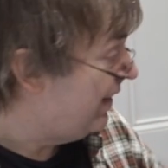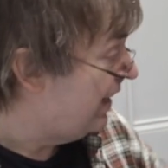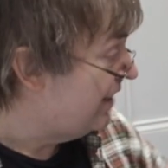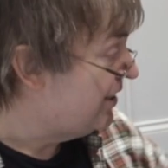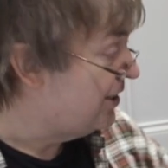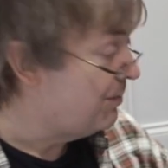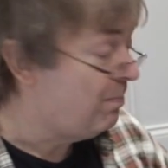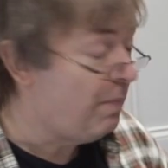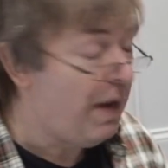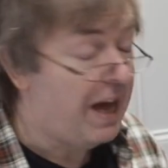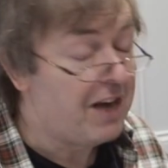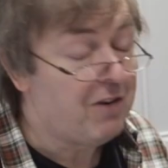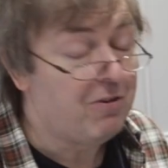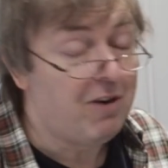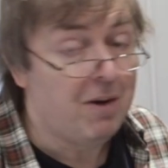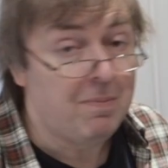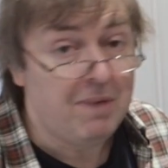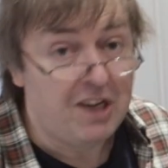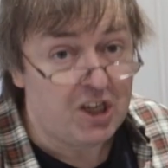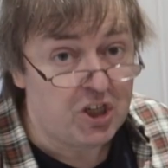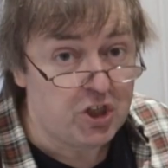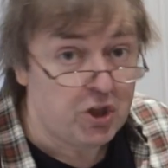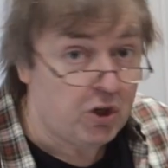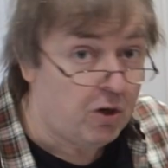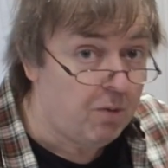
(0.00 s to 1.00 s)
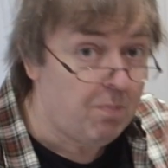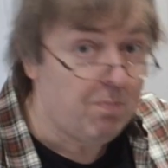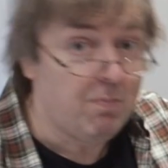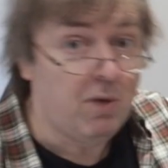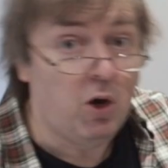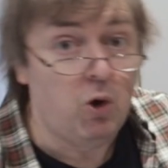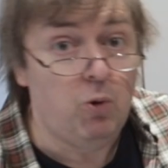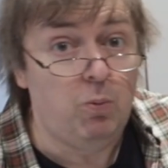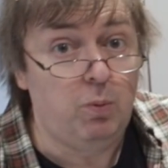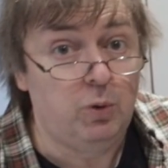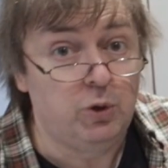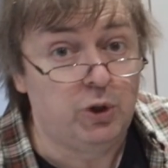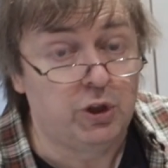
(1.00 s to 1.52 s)
That's a panoramic shot,
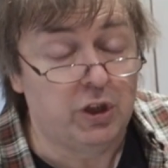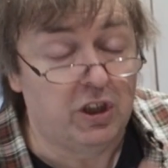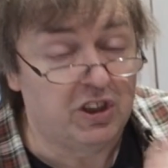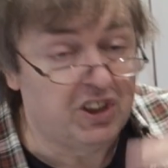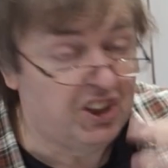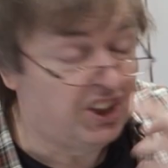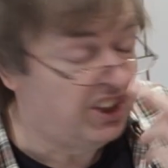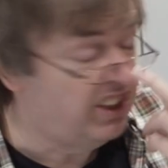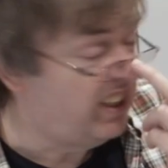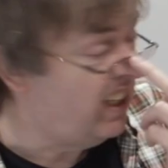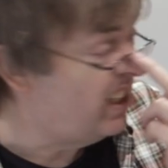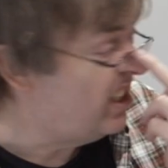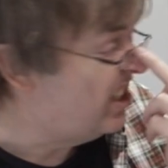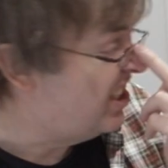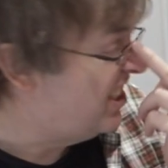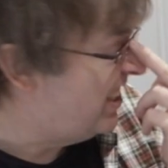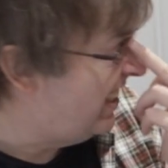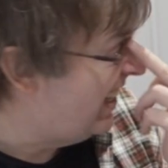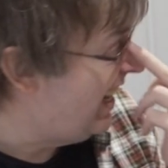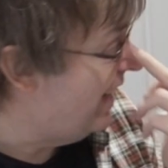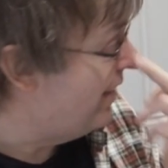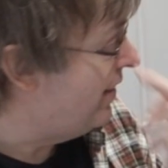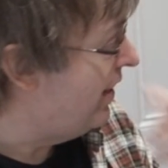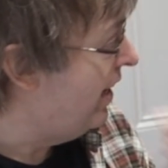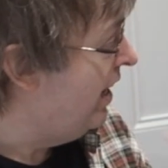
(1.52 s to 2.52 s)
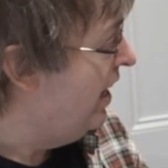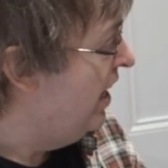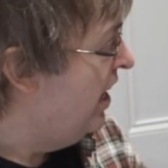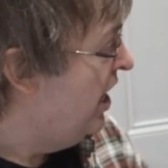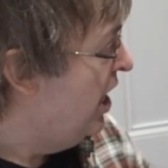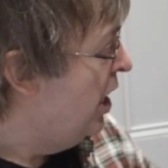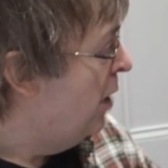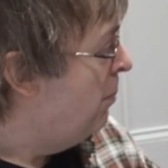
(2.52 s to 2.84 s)
multiple shots stitched together.